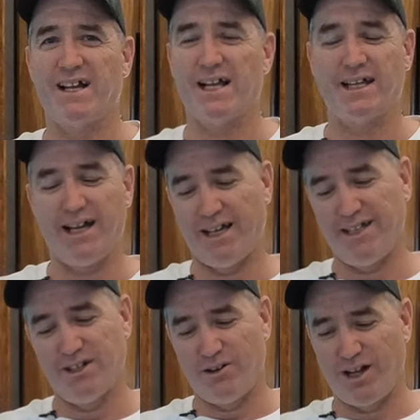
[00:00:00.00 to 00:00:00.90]

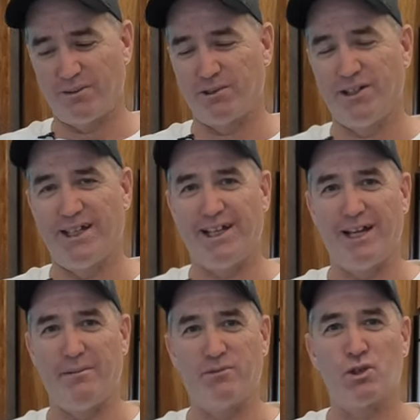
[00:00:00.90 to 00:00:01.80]
really
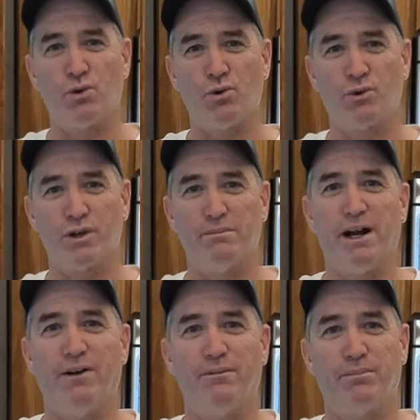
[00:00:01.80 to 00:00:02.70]
am torn
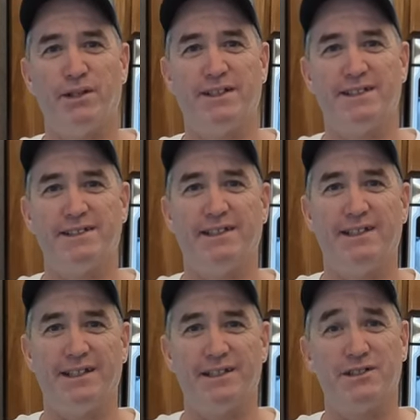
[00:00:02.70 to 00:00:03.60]
about putting these in
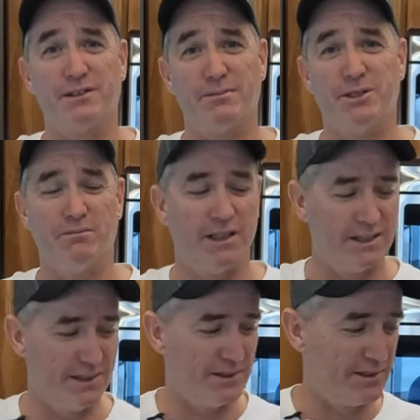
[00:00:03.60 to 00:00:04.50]
the description
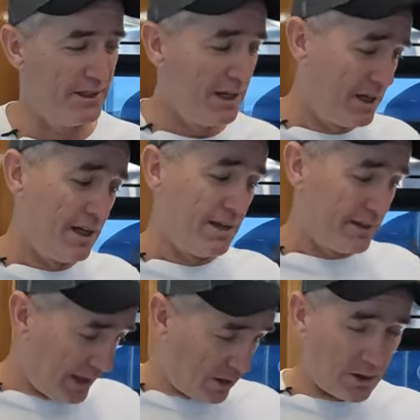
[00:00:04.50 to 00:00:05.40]
because
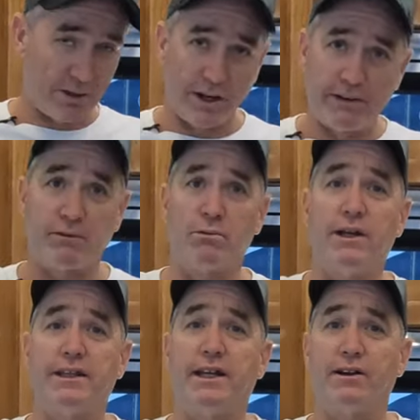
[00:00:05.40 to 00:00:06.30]
they are great for
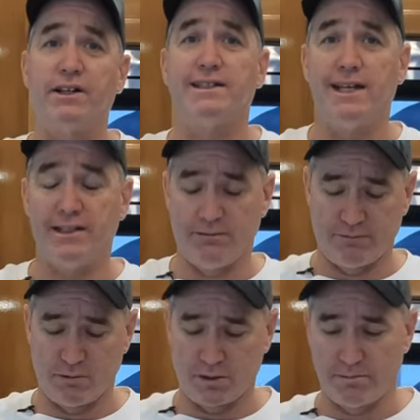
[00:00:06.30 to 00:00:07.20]
what they are intended
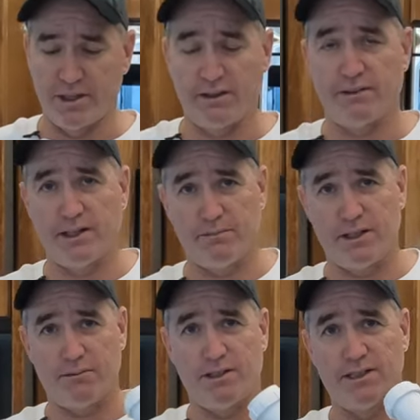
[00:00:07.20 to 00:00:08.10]
for. But if
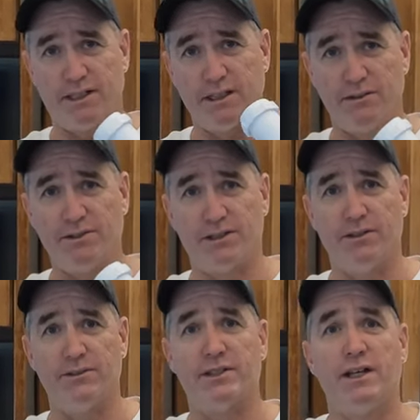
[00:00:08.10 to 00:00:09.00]
anybody was to use
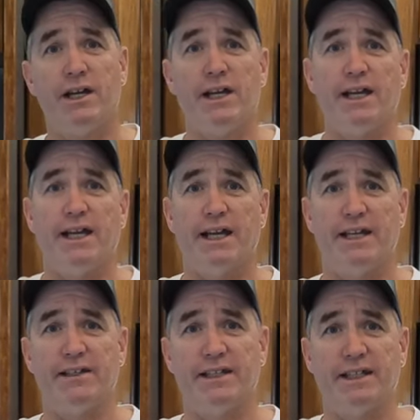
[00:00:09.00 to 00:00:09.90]
those
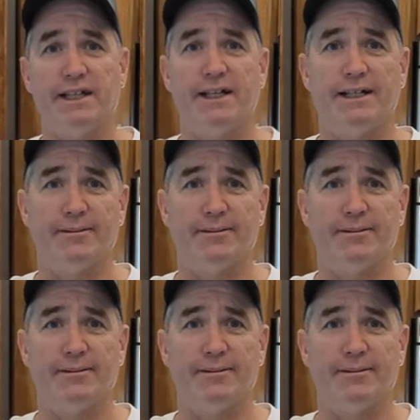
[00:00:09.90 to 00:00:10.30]
in the